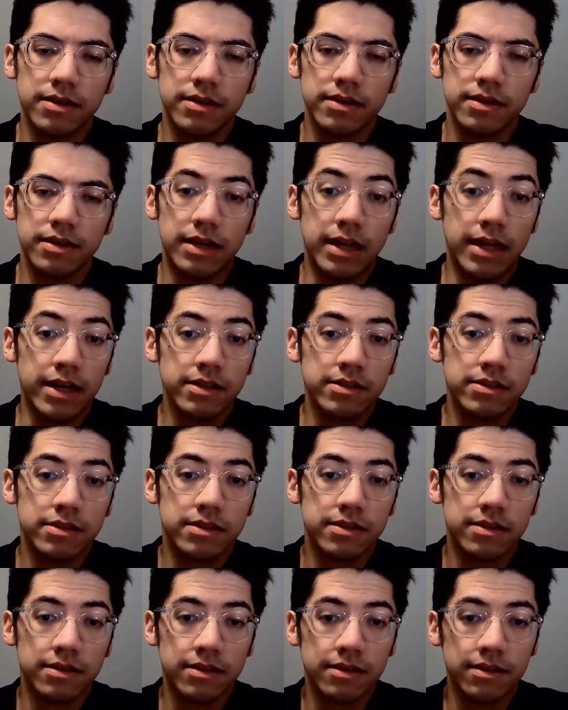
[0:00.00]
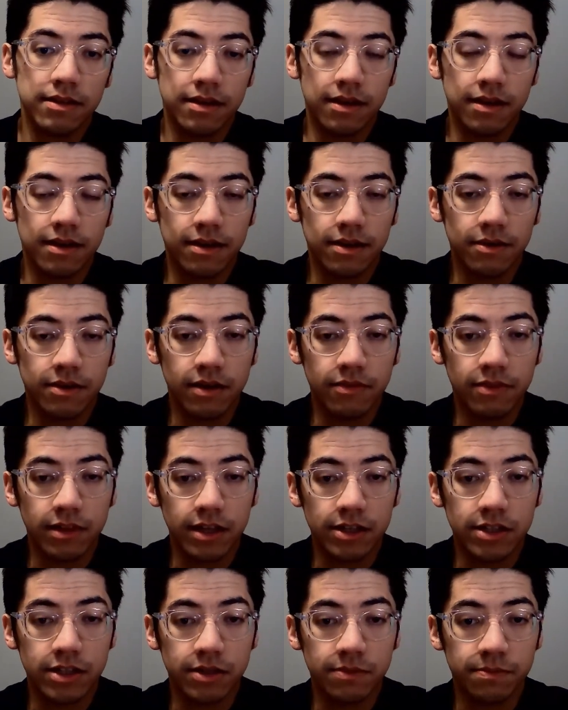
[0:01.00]
Next, we have the
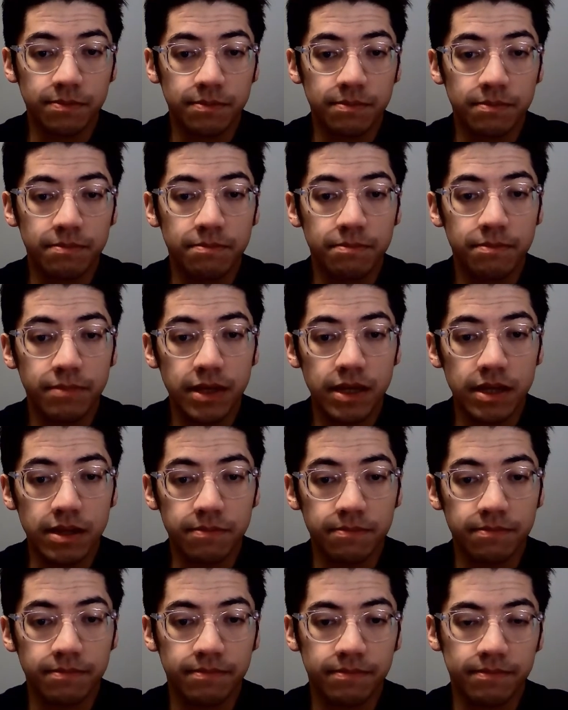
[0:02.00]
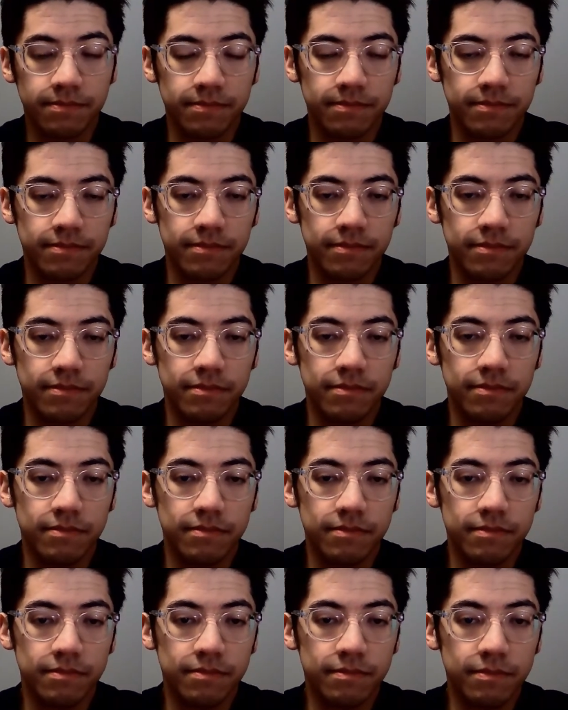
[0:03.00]
letter P.
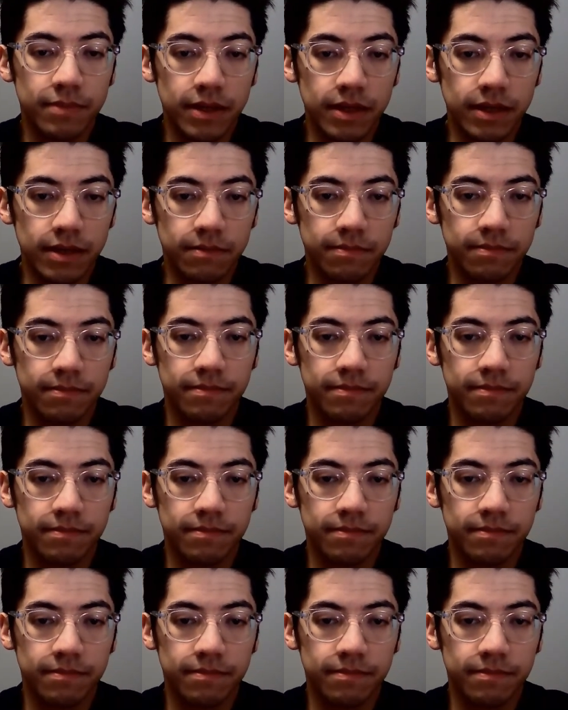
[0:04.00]
P.